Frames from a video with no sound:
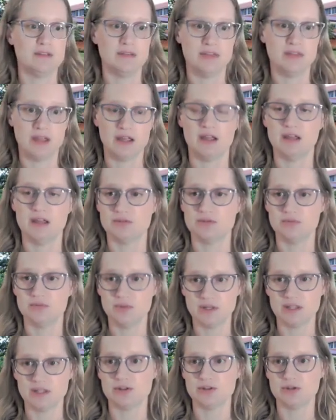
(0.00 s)
It's
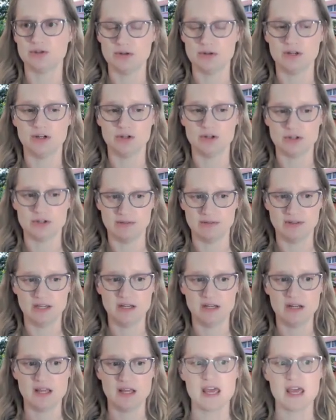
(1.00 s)
really student
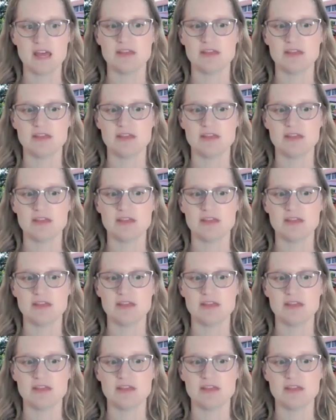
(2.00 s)
driven.